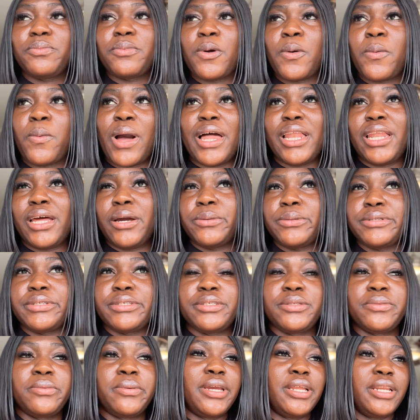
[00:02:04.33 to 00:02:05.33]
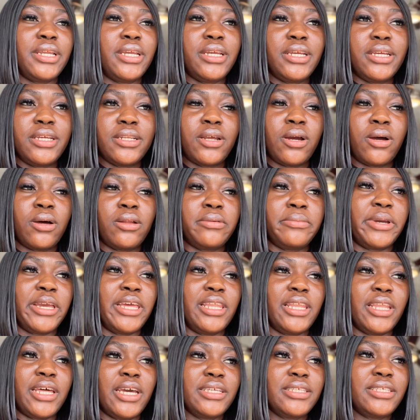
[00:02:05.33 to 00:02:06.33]
While I was waiting on my
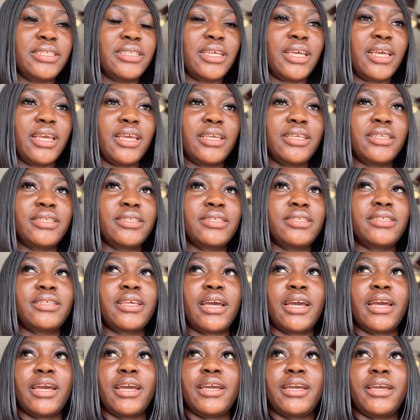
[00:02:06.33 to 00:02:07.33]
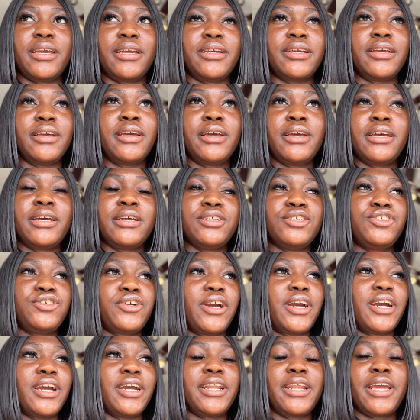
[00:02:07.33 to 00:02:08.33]
license, I
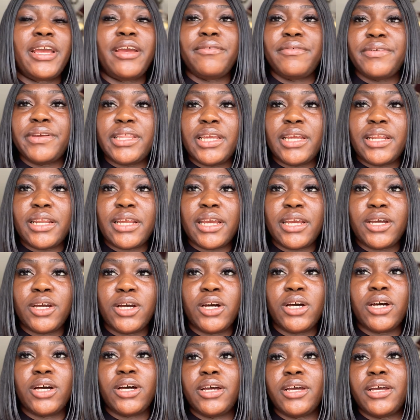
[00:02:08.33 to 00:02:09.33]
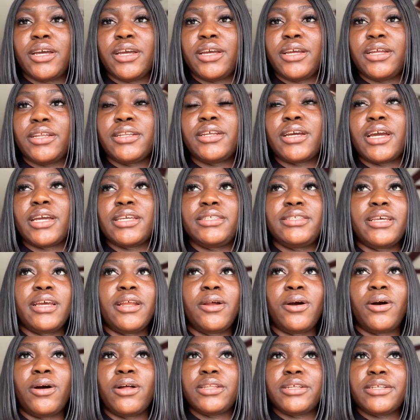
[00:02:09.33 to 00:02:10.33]
tried everything I could. I sent
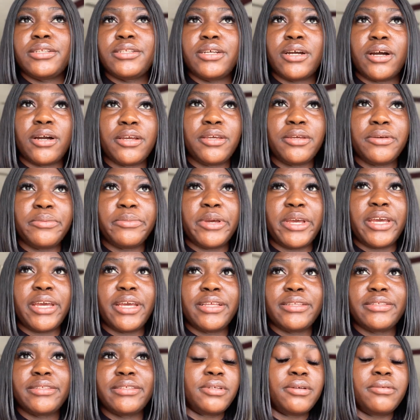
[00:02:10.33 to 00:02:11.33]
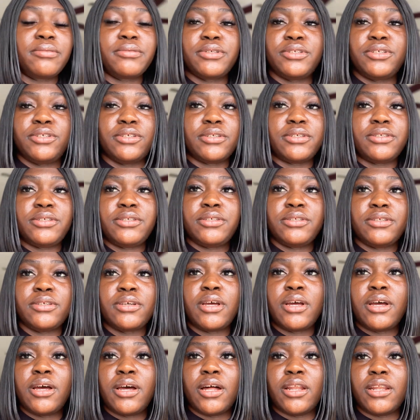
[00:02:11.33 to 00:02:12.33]
all the documents. There was just
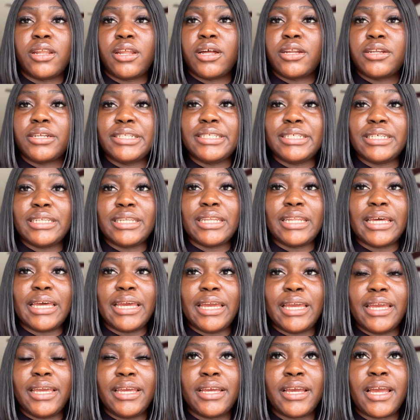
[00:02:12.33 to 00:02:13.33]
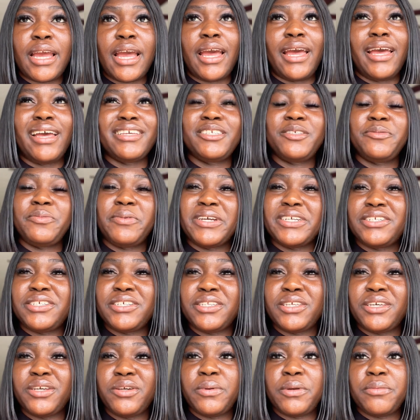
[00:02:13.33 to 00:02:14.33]
a lot of delay,
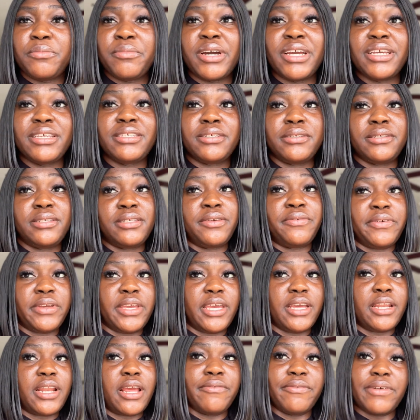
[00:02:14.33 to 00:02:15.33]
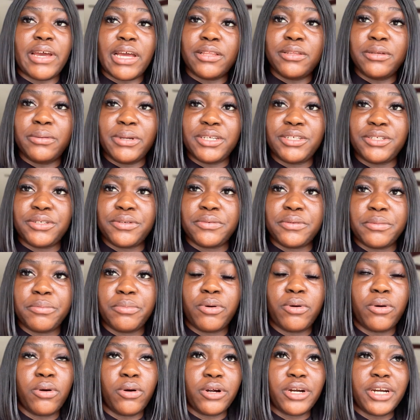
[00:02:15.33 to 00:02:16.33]
especially with my certificate evaluation
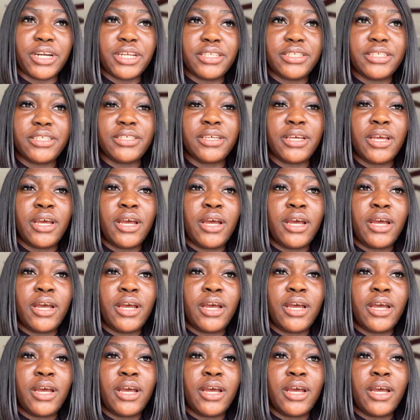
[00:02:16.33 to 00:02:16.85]
reports,